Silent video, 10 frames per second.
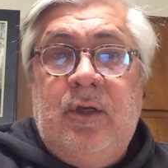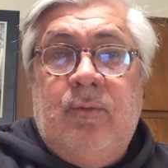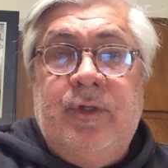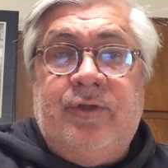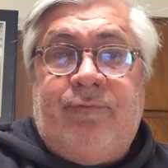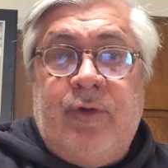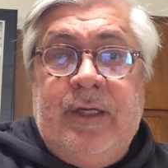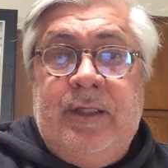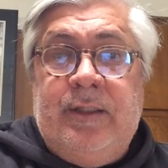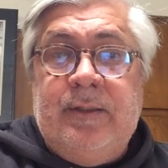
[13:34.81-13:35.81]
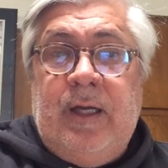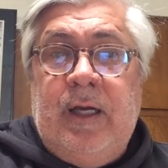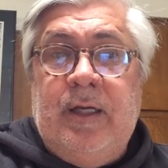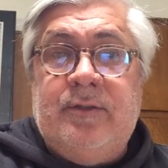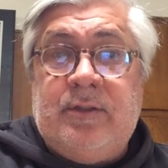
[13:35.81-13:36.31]
which freed
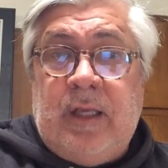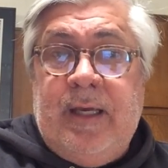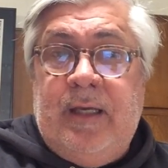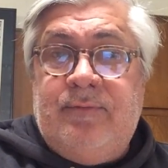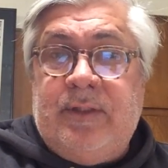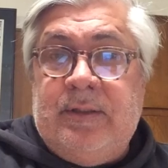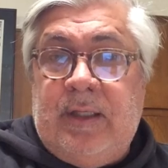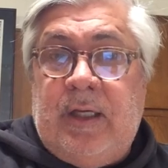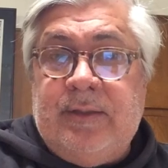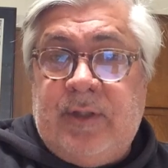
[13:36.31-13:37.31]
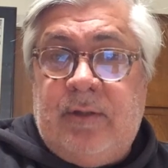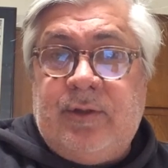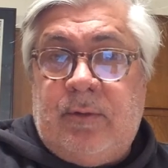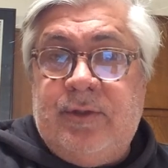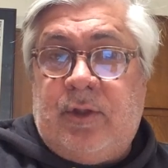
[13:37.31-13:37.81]
slaves in
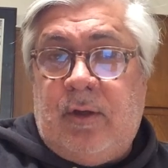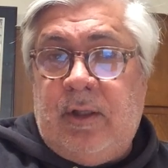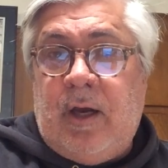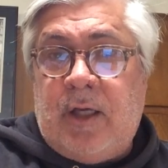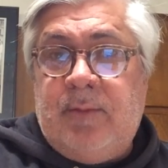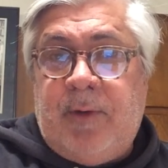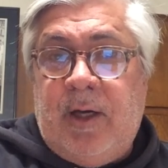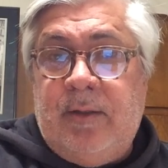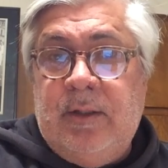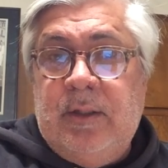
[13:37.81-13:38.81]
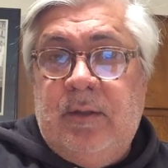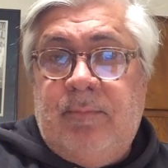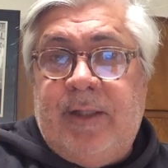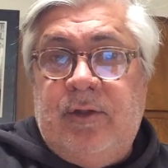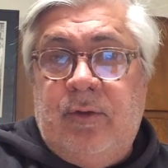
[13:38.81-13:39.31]
territories currently occupied
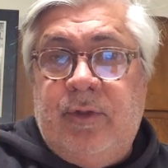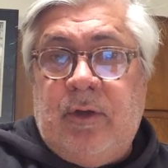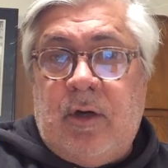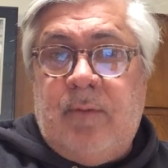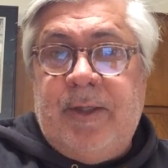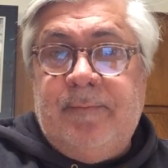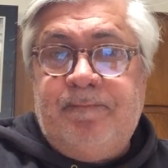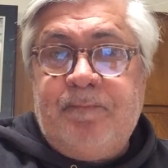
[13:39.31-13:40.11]
by the Union Army.